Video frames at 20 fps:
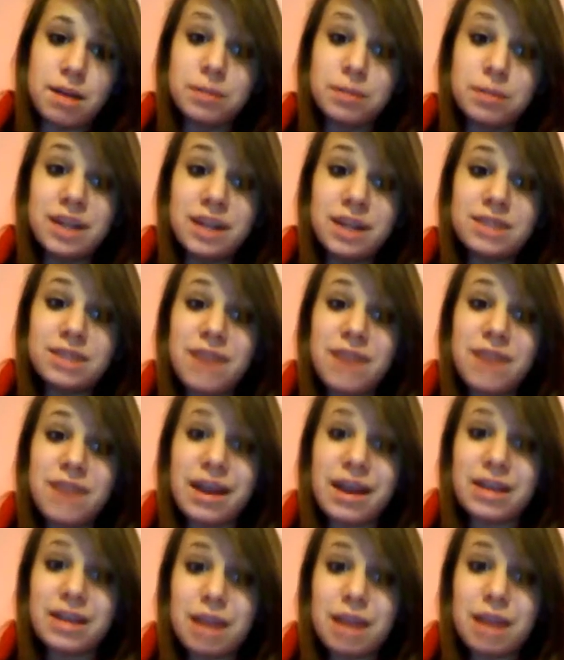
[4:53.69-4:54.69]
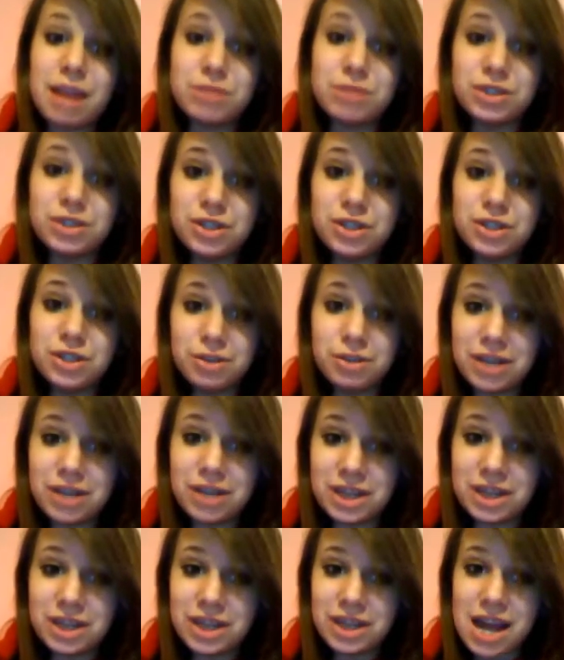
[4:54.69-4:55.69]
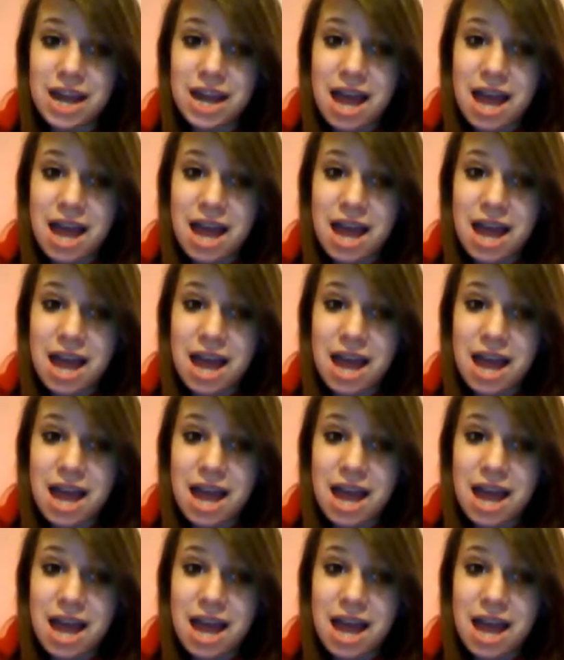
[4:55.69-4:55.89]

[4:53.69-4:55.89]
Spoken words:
Plus the fact that I was Jewish,